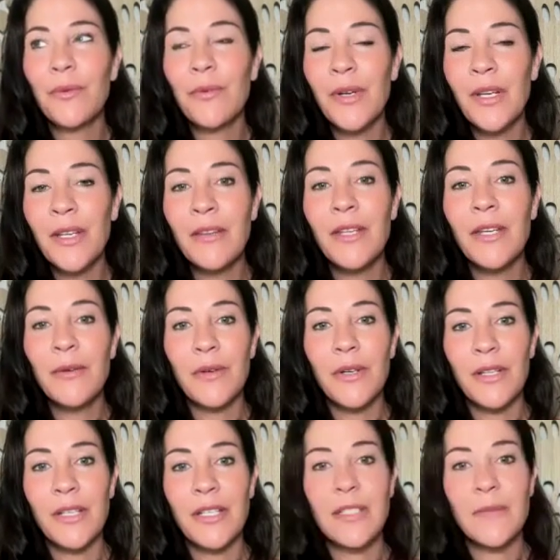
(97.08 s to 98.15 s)
really,
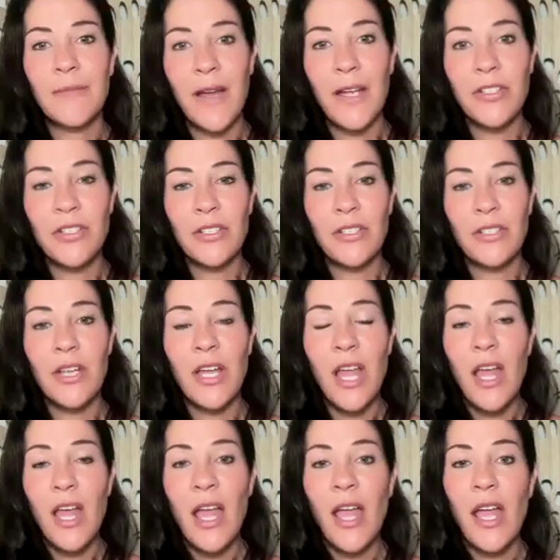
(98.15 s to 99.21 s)
really special.
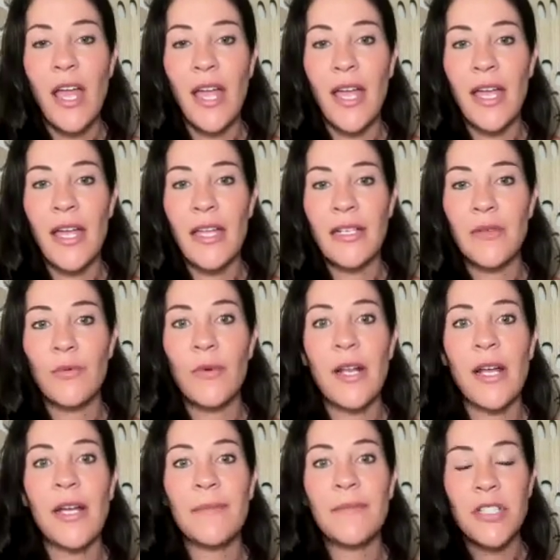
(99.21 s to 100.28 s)
And
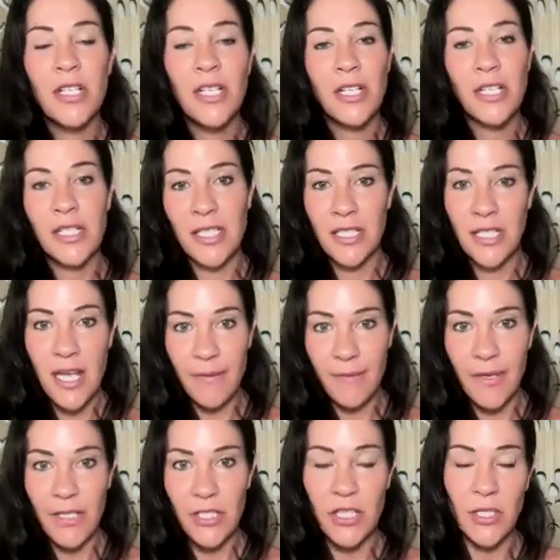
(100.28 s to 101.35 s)
what I'm starting to tap
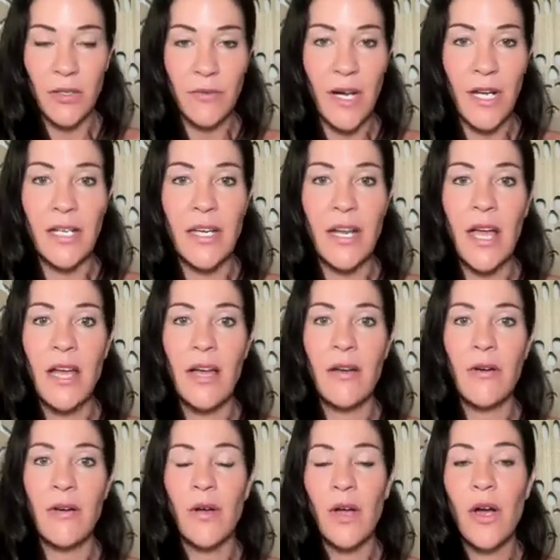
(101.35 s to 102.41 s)
into right
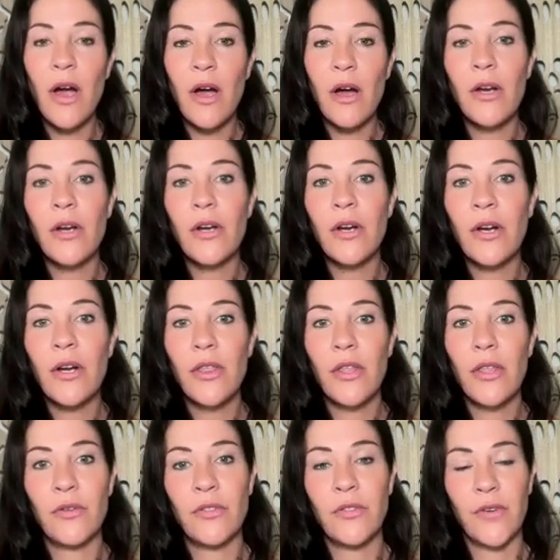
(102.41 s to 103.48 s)
now are
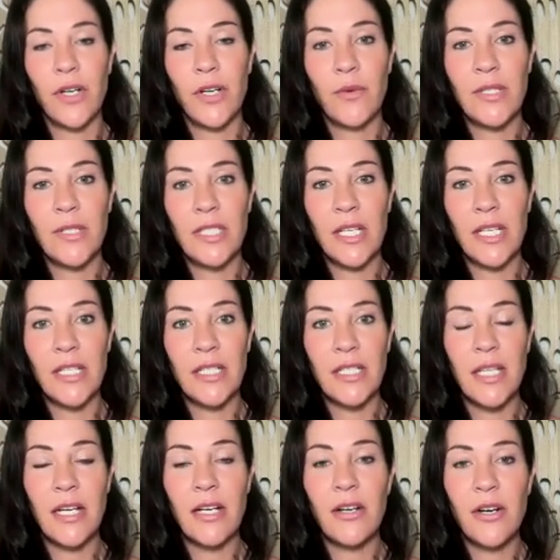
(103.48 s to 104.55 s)
those frequencies
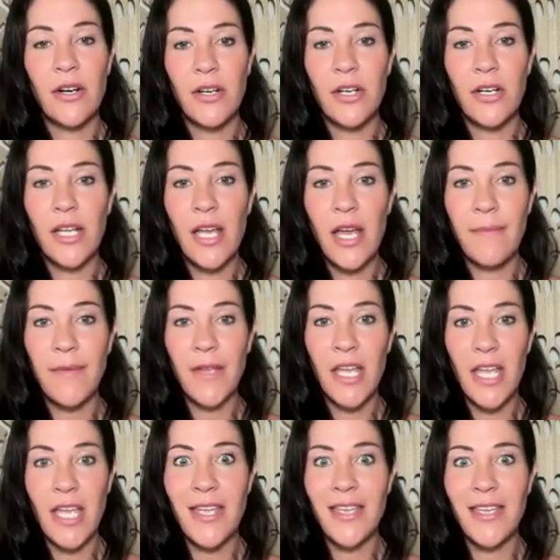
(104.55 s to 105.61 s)
that are already coming
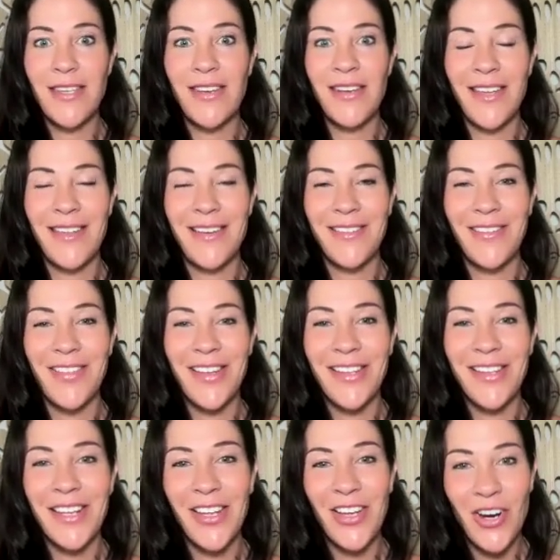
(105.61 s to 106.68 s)
in and
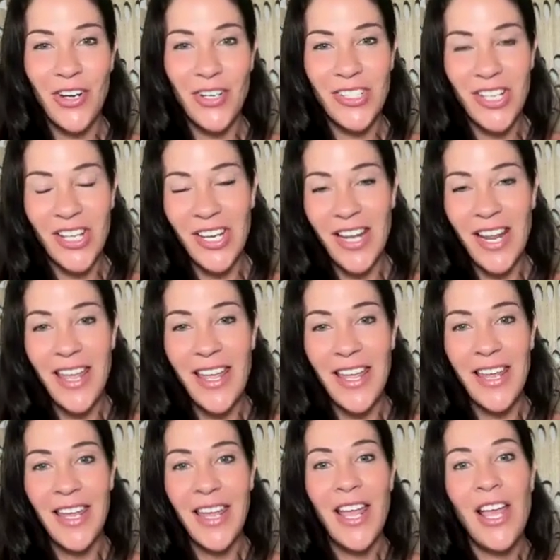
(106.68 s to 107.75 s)
aligning our
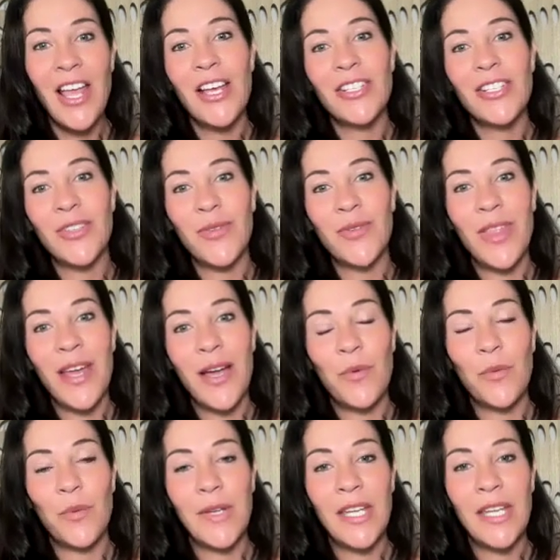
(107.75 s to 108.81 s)
DNA so
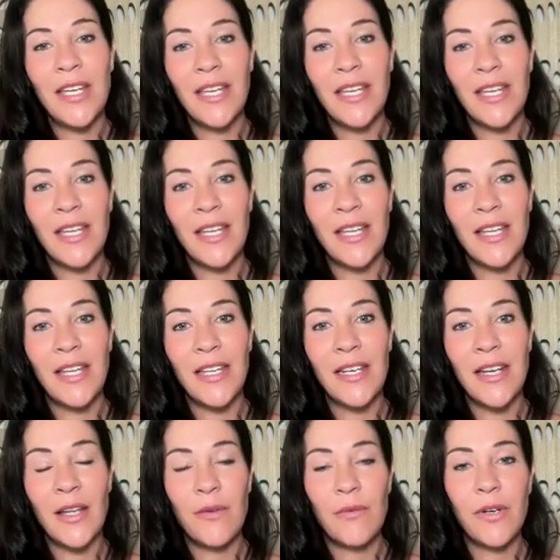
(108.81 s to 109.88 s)
that we
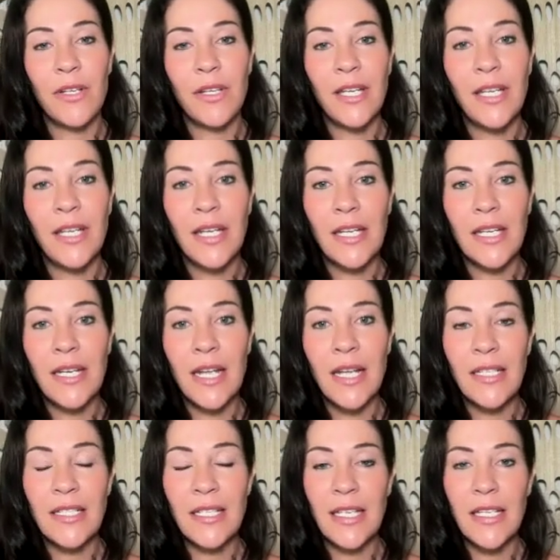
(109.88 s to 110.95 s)
can really
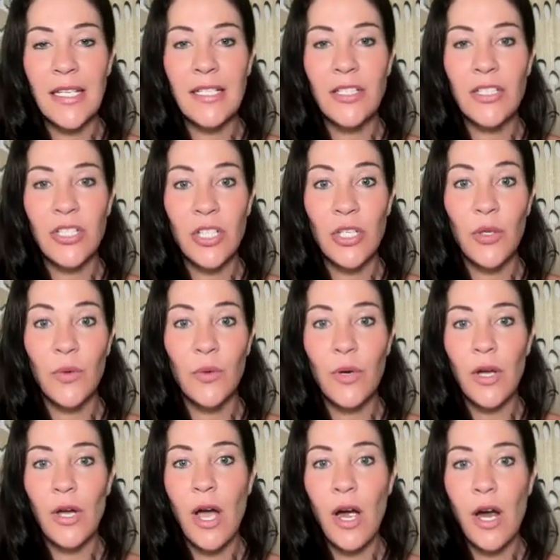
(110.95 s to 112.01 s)
connect
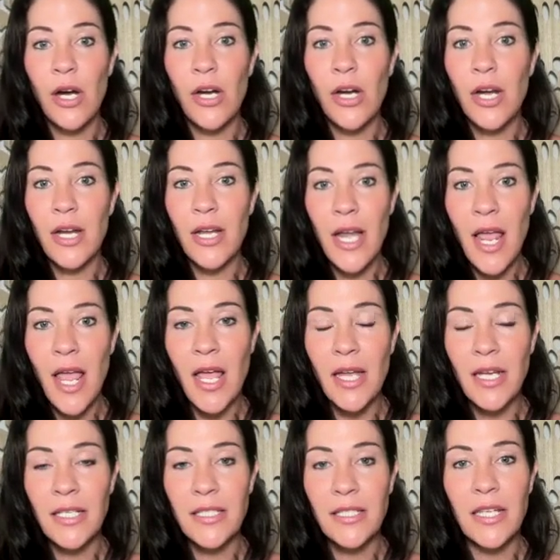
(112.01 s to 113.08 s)
into our
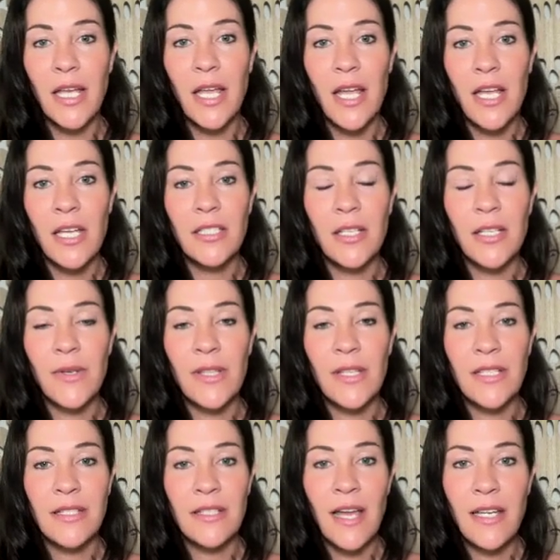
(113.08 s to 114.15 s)
next. So, in
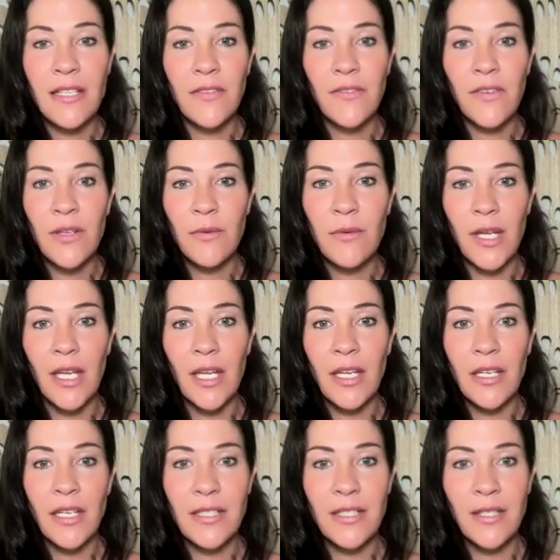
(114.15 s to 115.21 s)
these last few
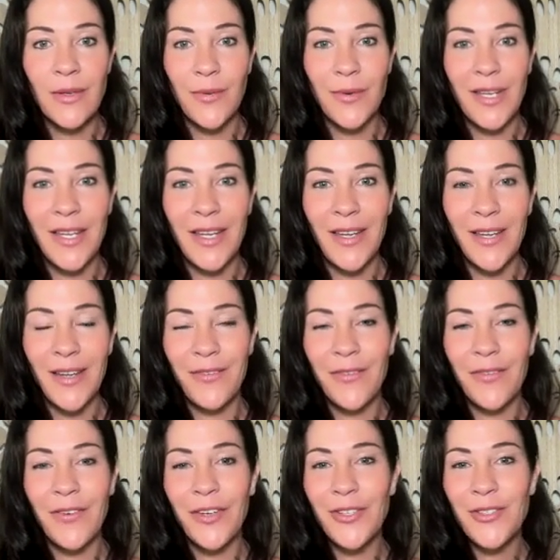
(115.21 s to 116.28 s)
weeks, we
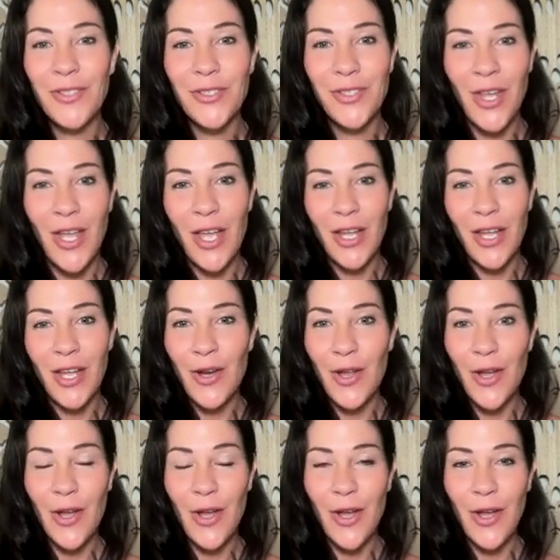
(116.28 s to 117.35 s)
first kind
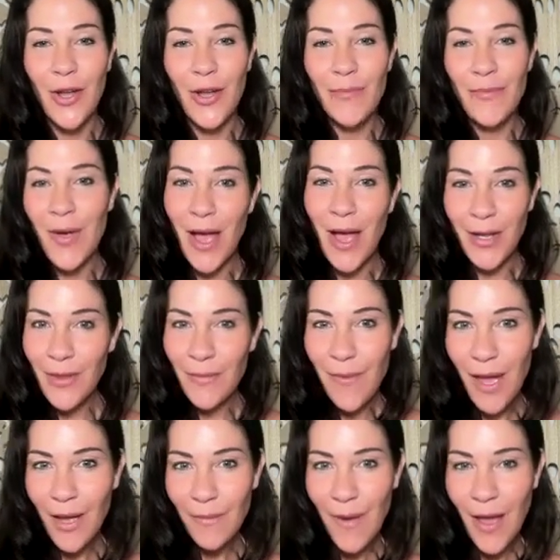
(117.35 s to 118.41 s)
of unpack the
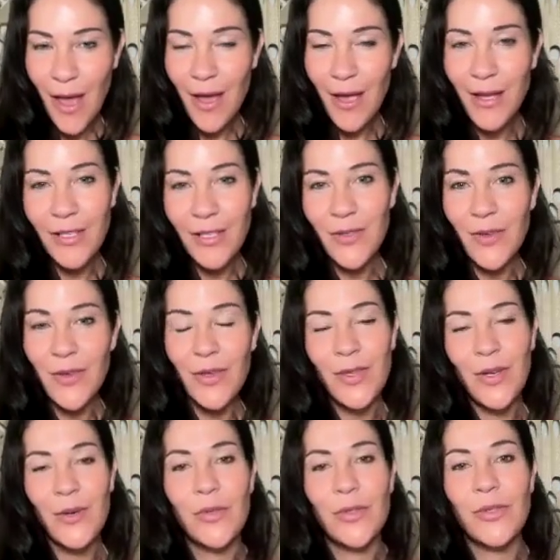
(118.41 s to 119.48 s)
backpack so that
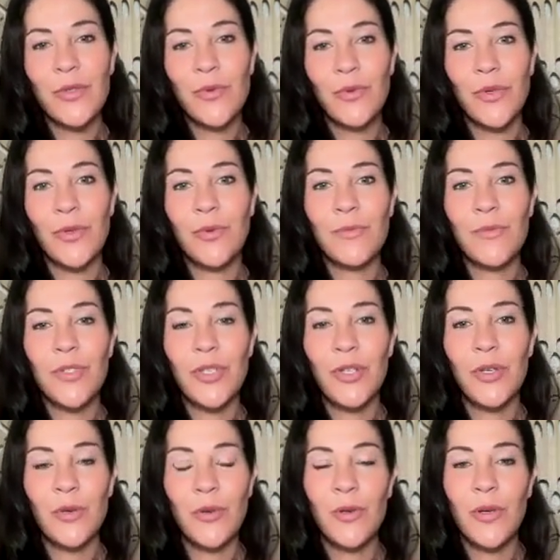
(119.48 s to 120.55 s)
there was room
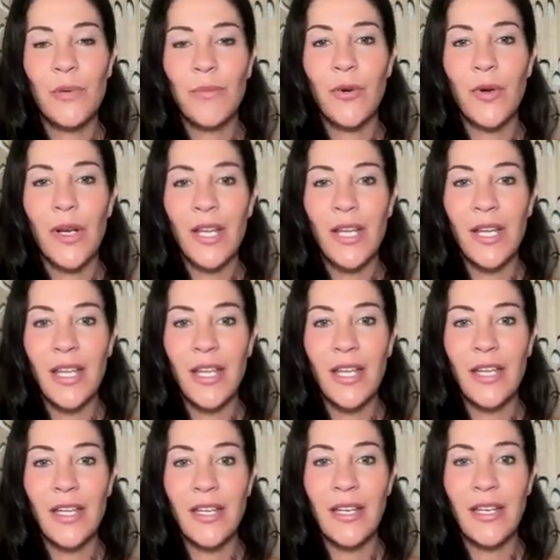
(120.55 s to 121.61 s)
to bring
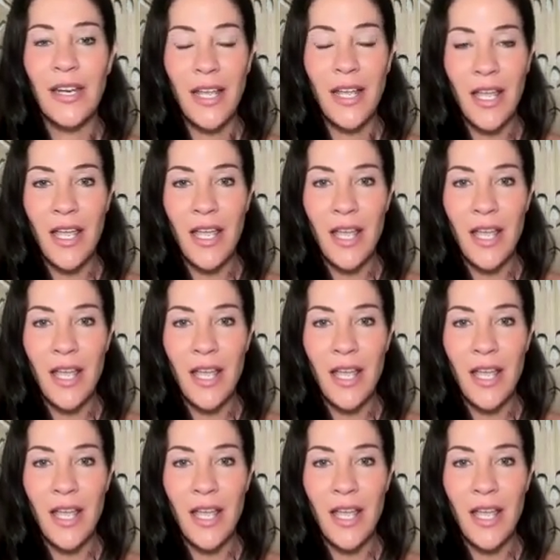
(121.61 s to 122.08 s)
in